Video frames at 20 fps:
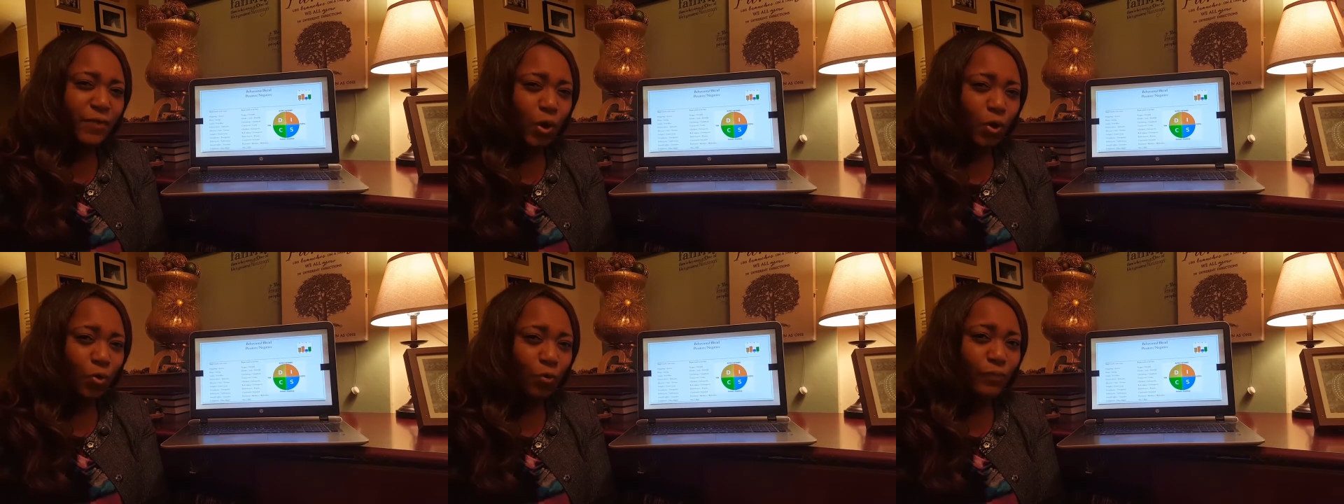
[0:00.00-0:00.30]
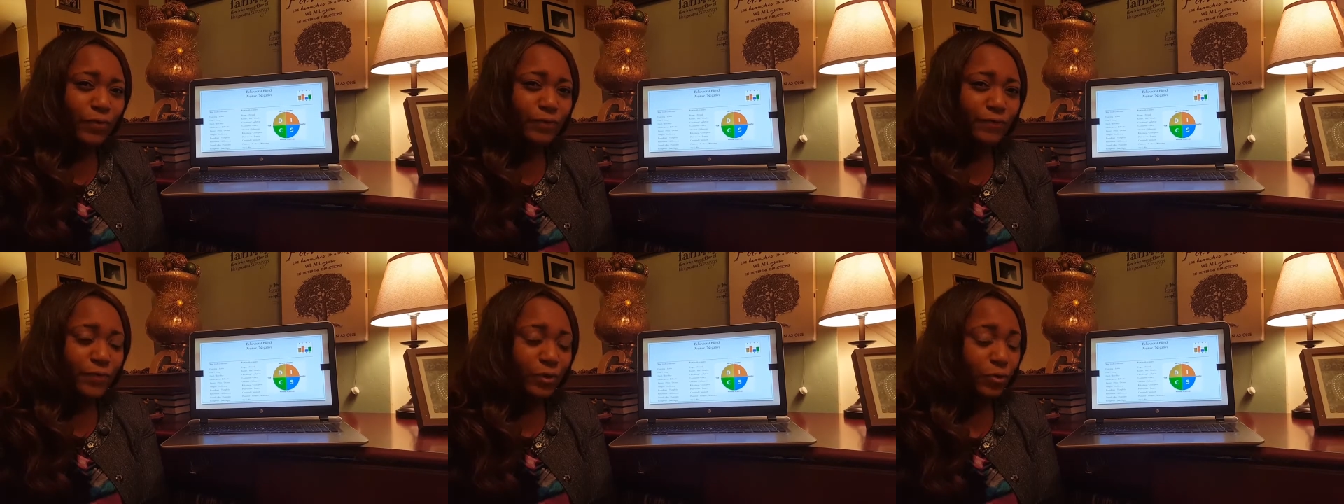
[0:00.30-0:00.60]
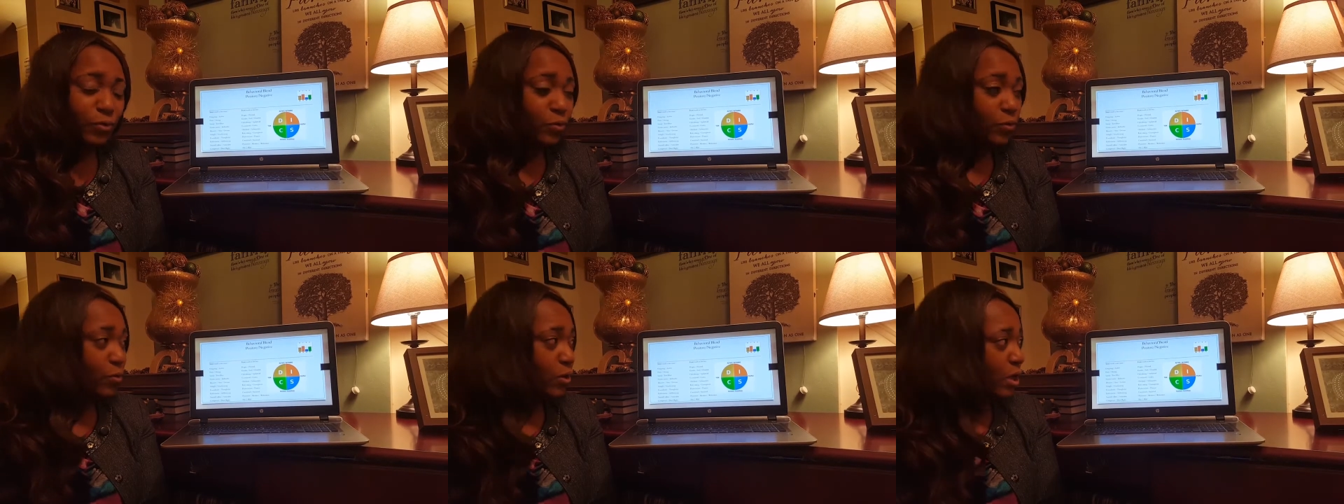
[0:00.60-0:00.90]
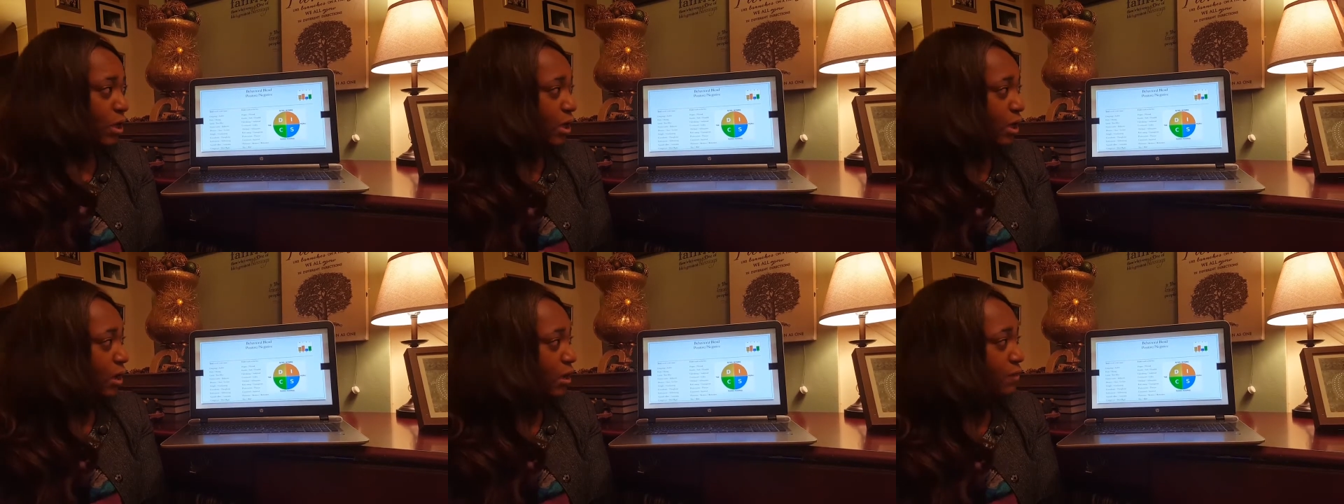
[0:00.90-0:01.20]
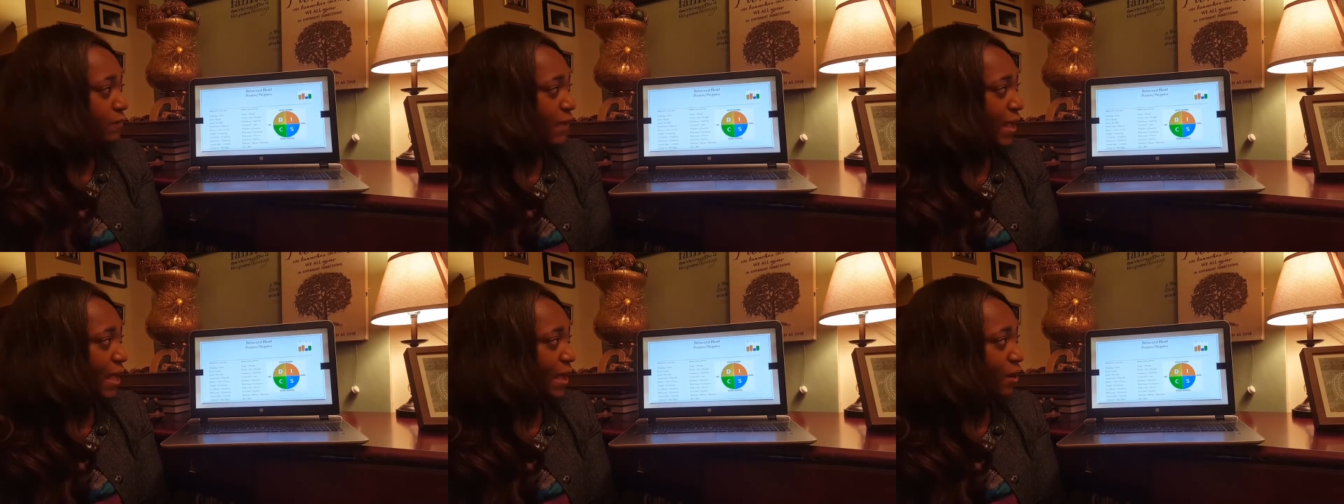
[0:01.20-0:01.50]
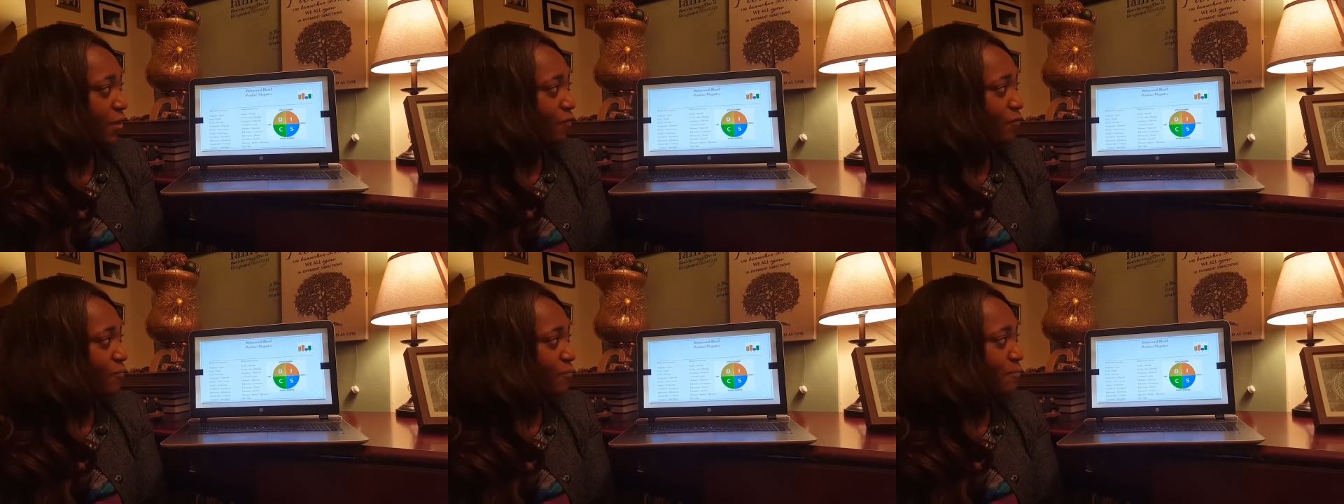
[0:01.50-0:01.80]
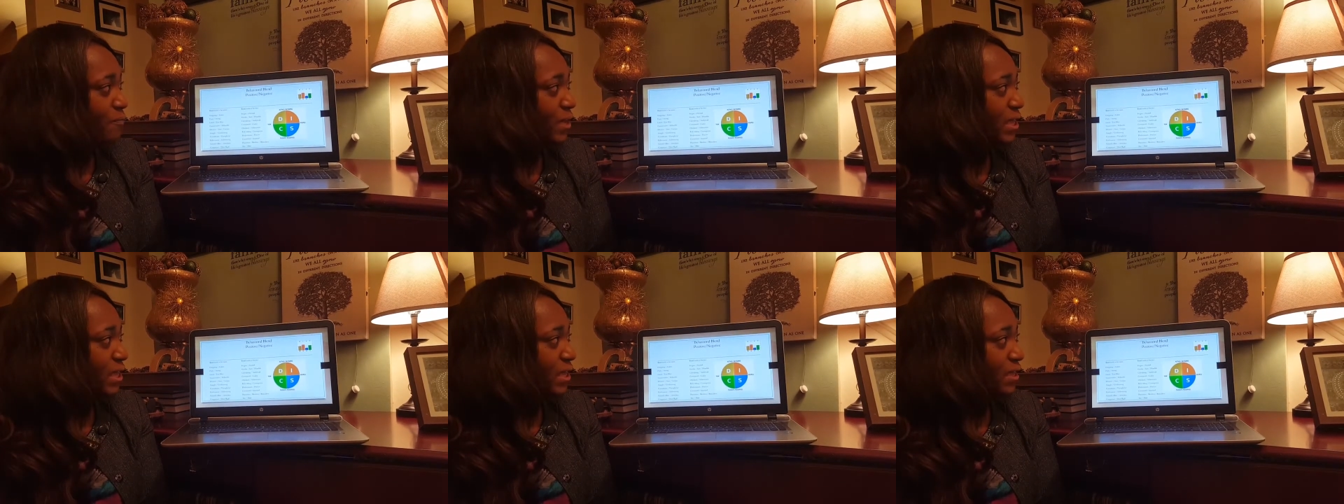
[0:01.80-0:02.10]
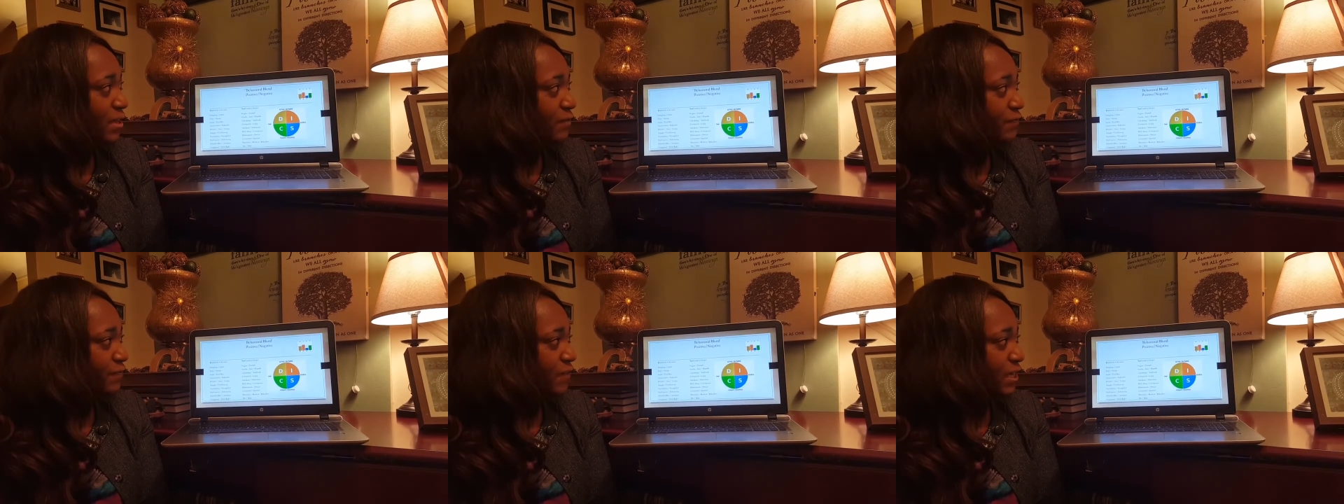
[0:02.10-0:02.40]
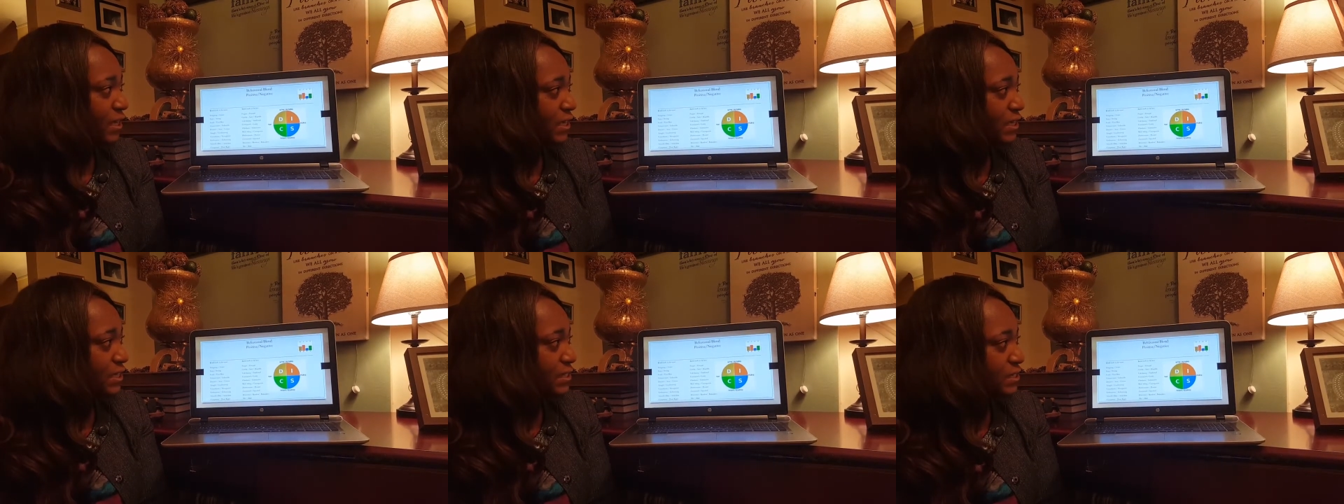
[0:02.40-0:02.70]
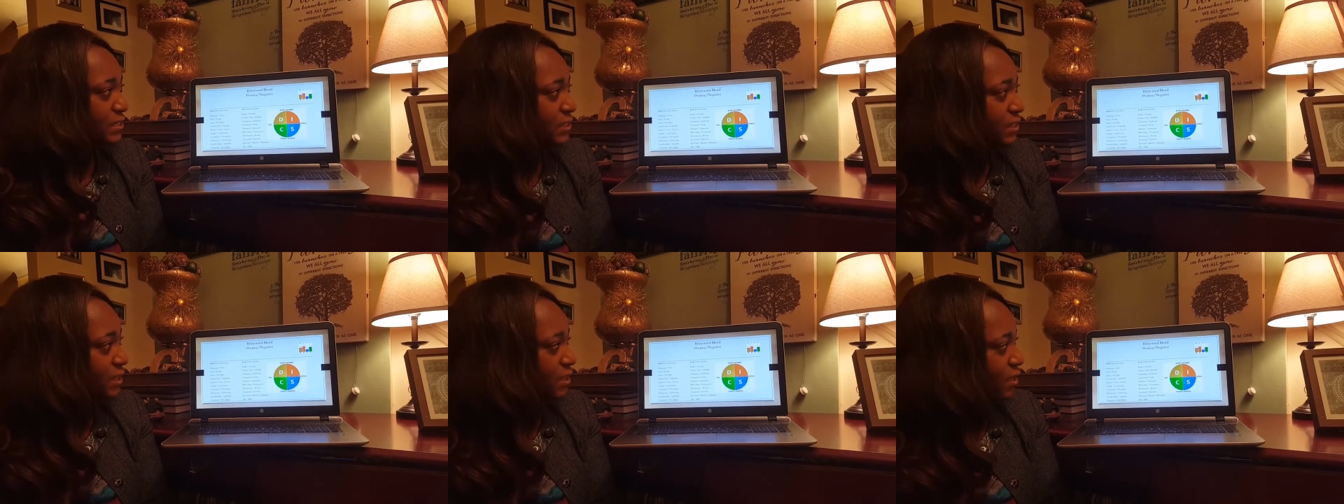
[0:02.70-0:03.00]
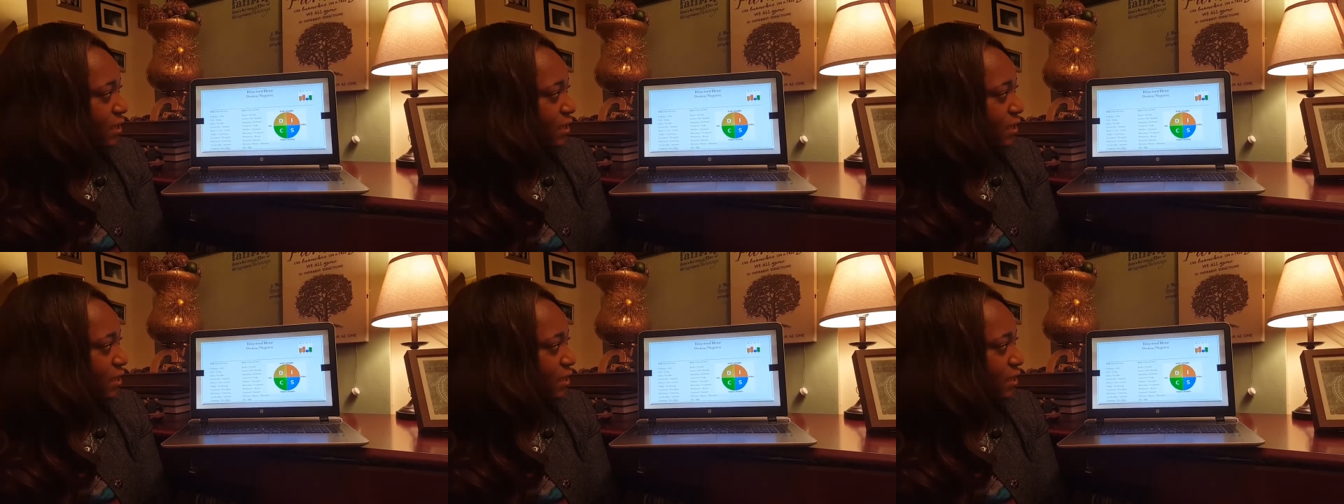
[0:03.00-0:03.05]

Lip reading: overview of how many of us